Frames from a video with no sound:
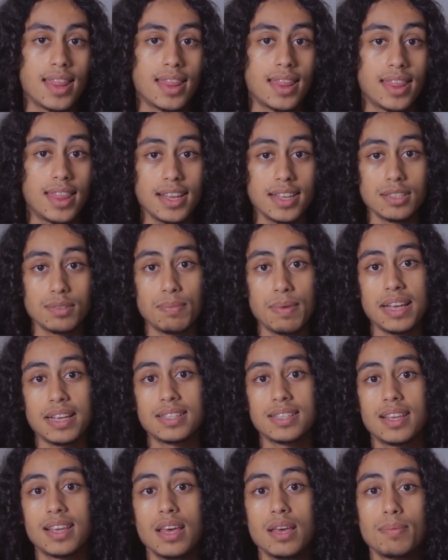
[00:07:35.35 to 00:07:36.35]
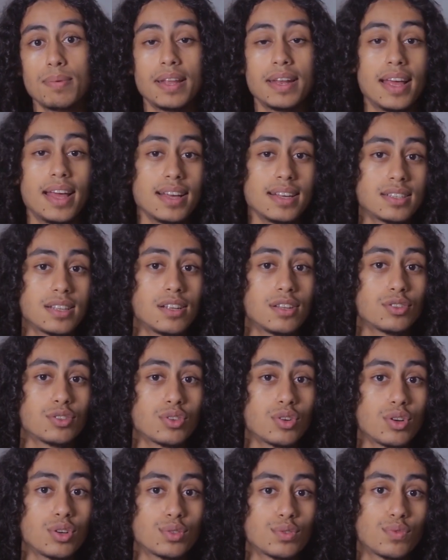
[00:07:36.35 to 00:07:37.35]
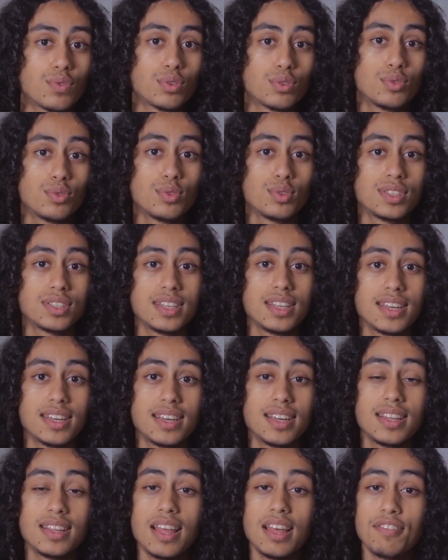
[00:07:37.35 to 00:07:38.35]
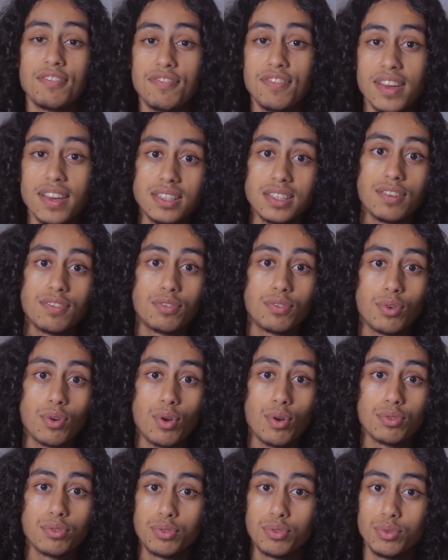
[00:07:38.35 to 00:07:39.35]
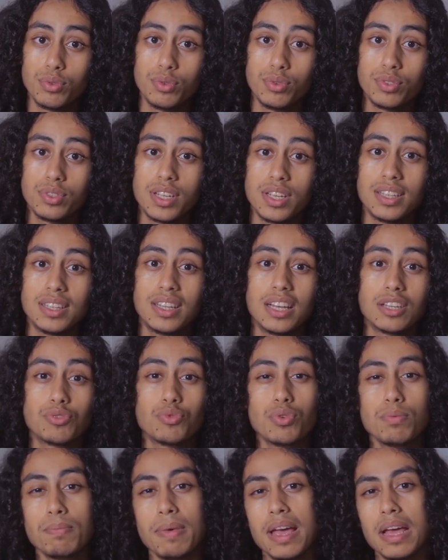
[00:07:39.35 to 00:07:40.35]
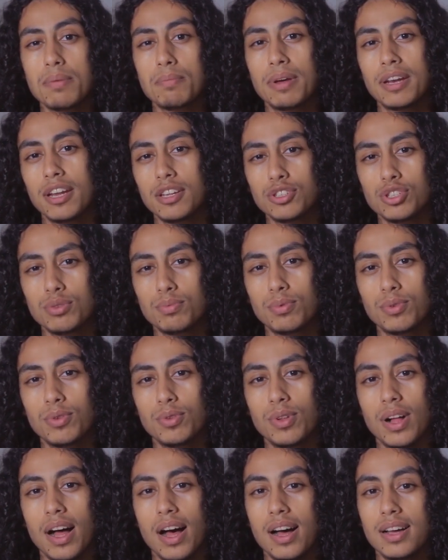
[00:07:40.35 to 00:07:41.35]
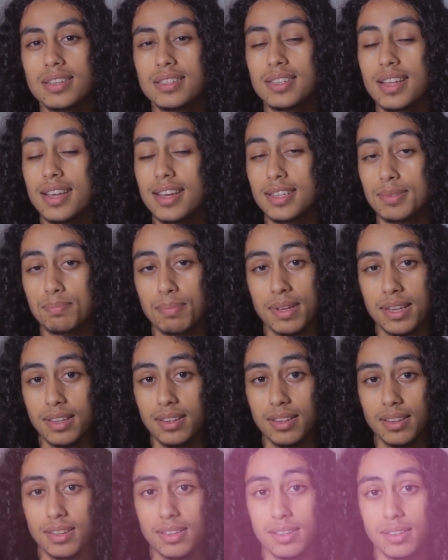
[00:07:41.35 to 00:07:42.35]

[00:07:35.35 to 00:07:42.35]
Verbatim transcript: This makes Keap an excellent choice for those seeking effective growth tools that remain manageable as they expand.